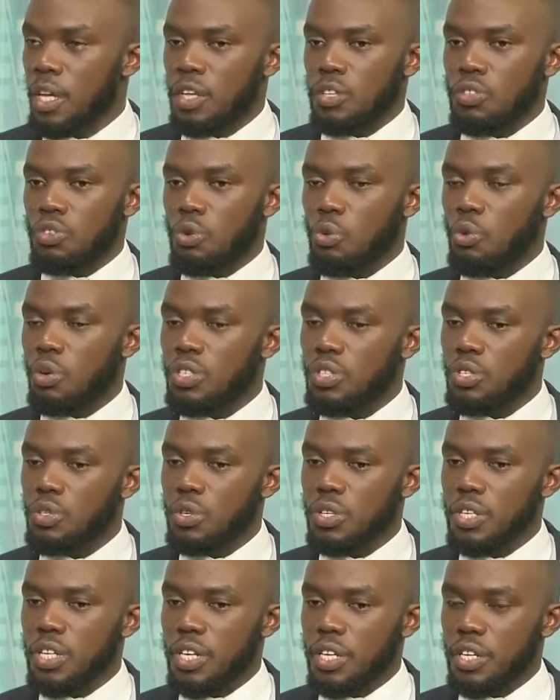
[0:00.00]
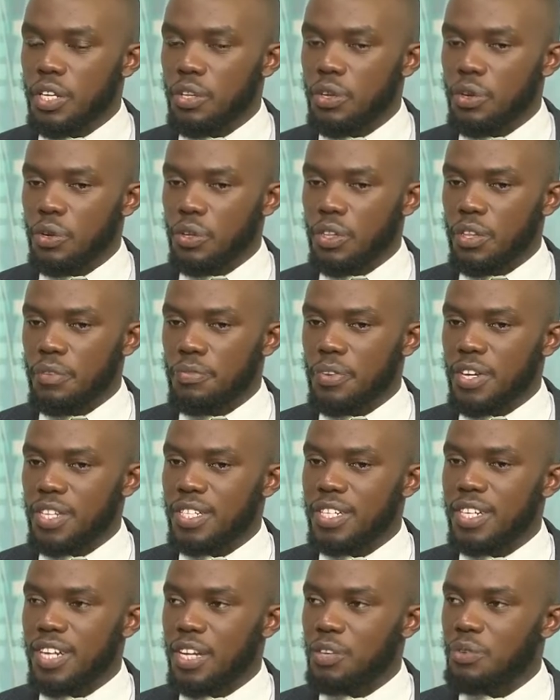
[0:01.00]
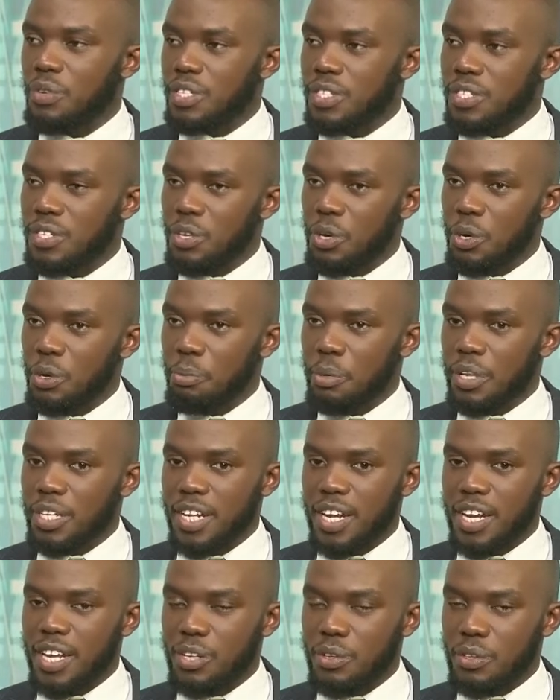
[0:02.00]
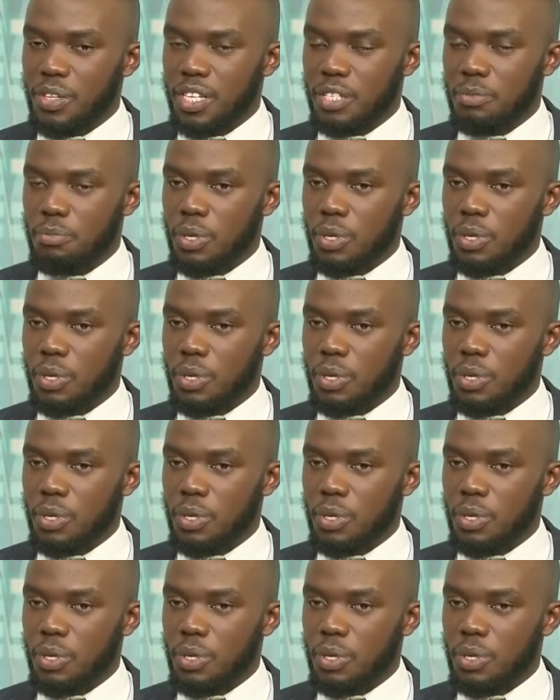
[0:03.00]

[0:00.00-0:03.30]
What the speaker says: So what should the fresh graduates know pertaining to this?